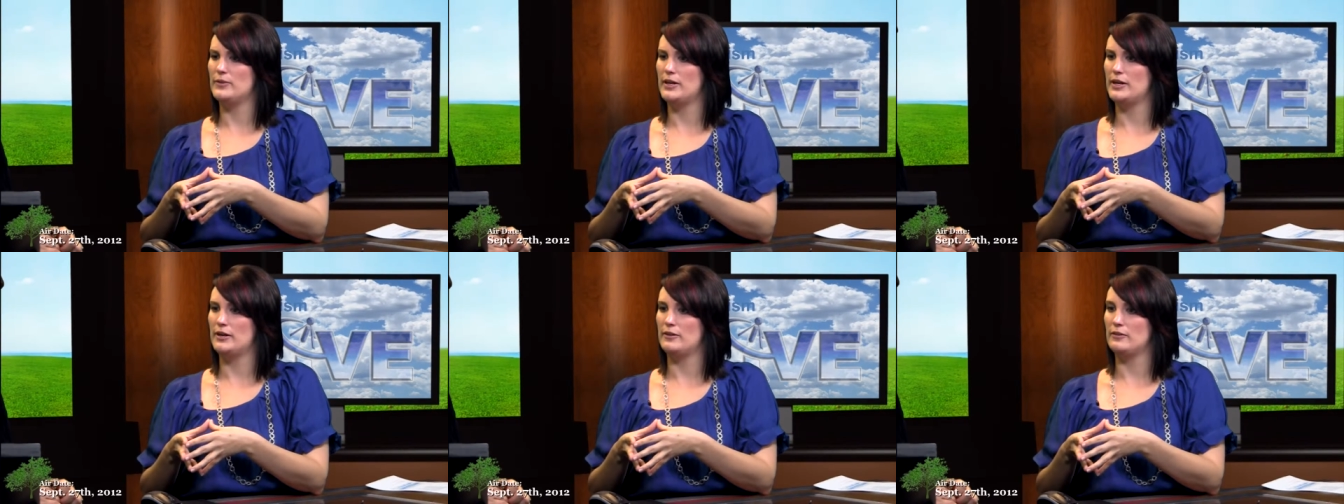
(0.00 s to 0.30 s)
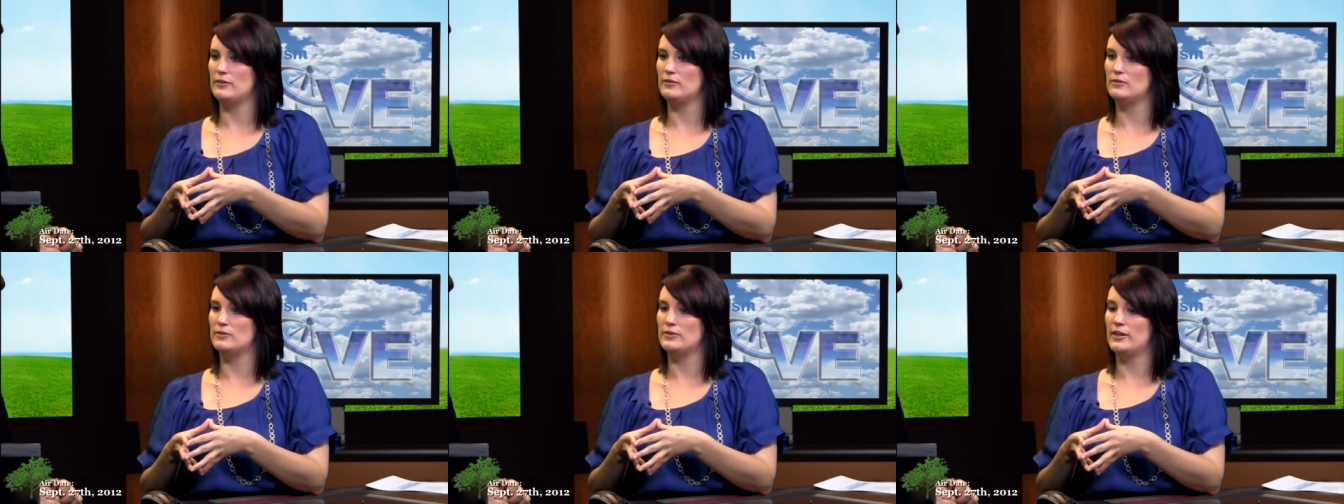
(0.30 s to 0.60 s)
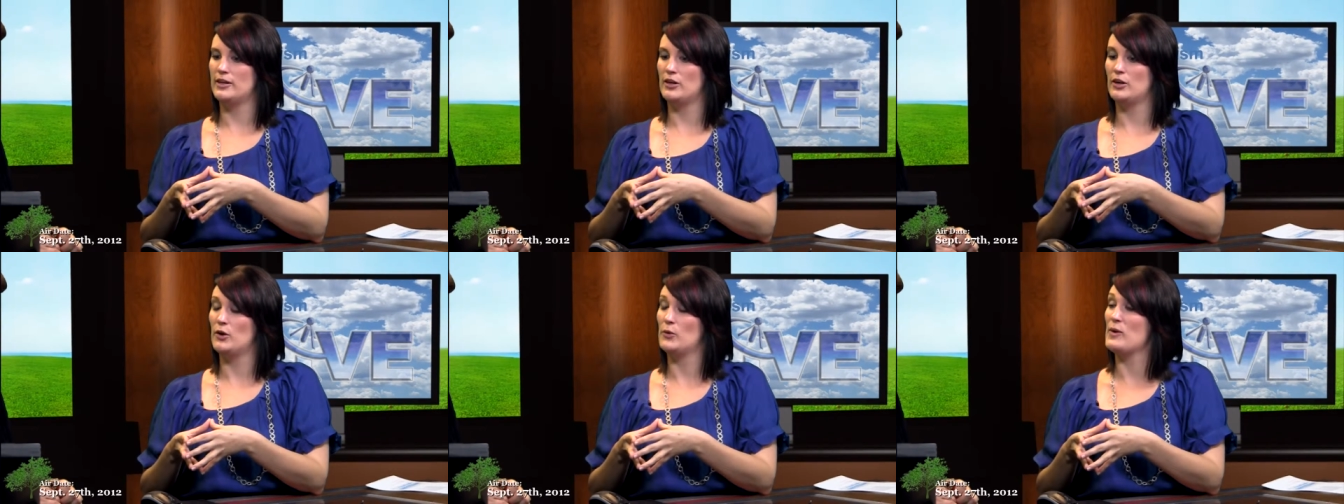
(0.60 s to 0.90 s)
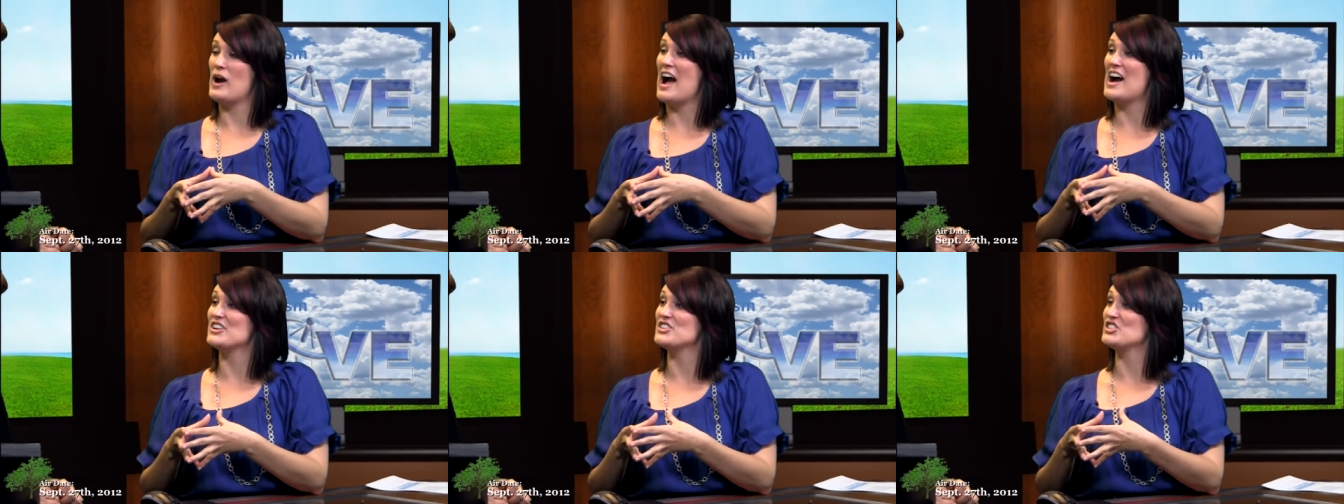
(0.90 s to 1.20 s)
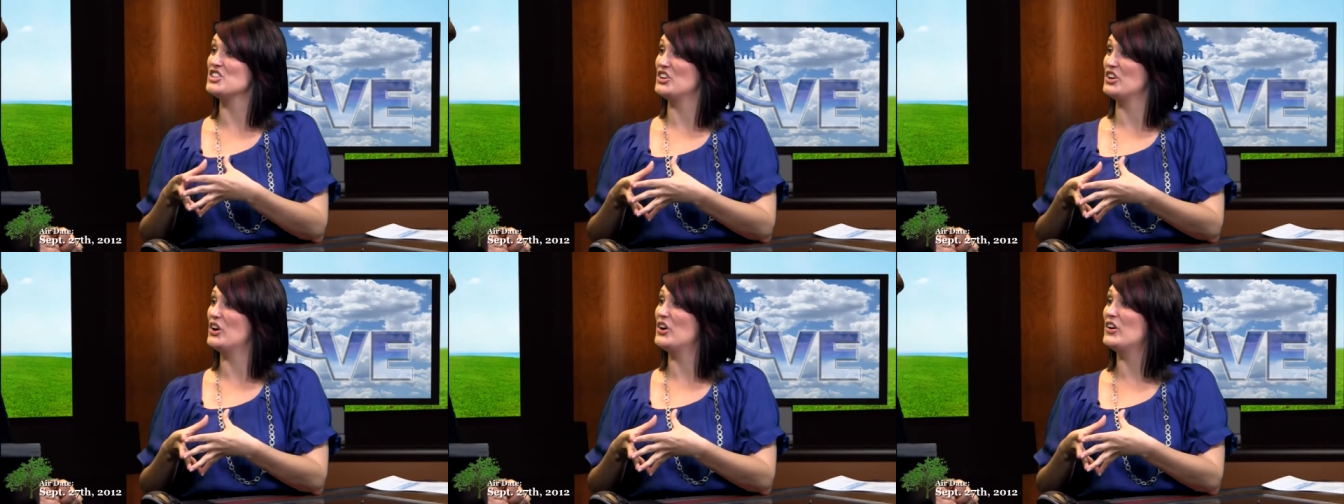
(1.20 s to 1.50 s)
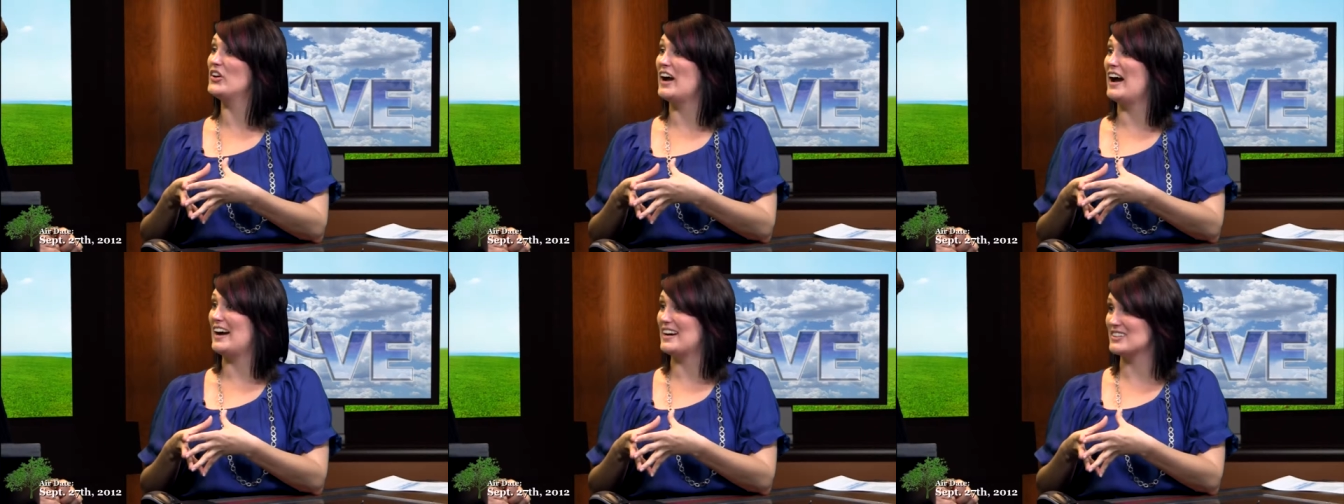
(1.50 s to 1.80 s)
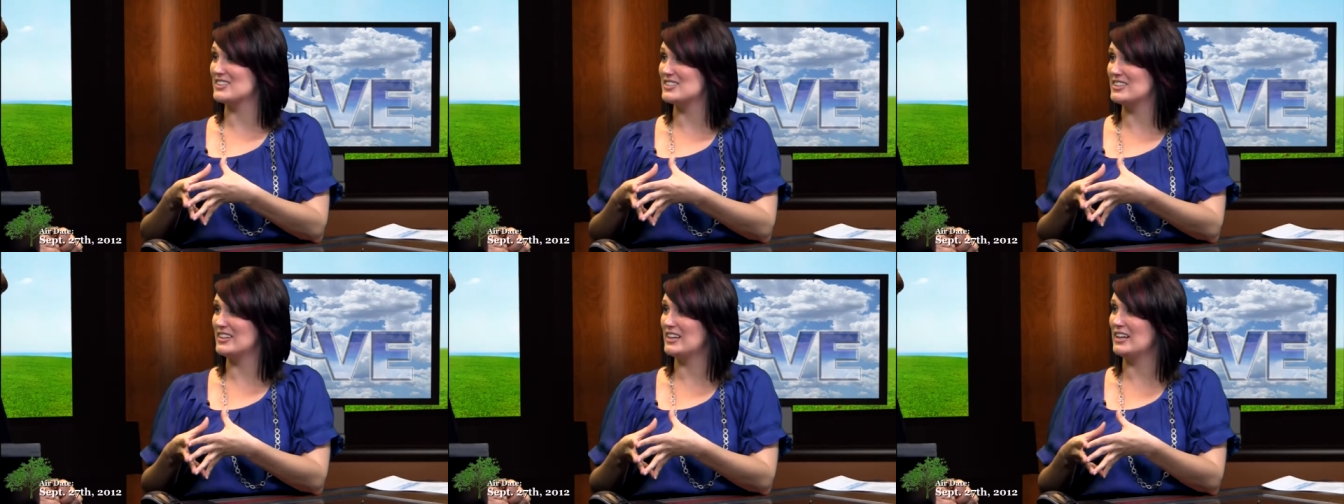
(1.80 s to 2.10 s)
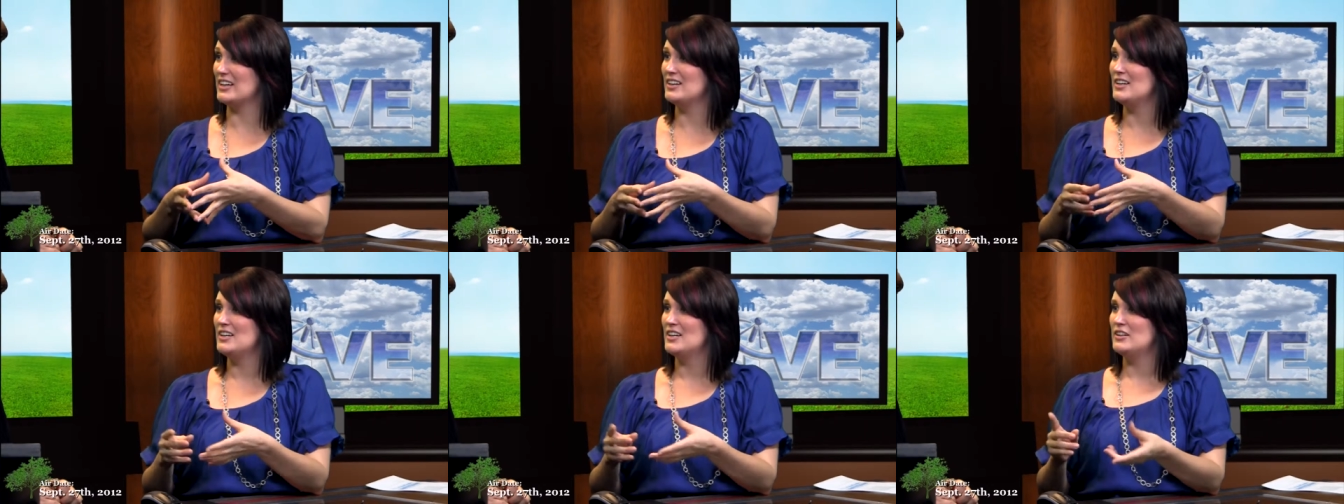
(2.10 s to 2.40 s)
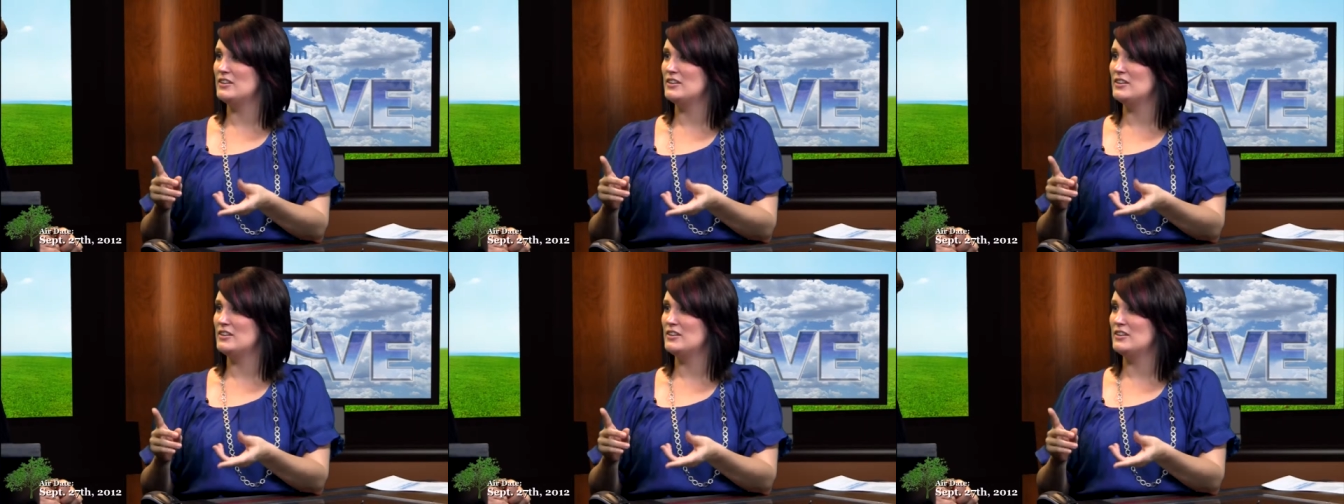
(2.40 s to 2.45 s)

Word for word: they're they're irrational actually.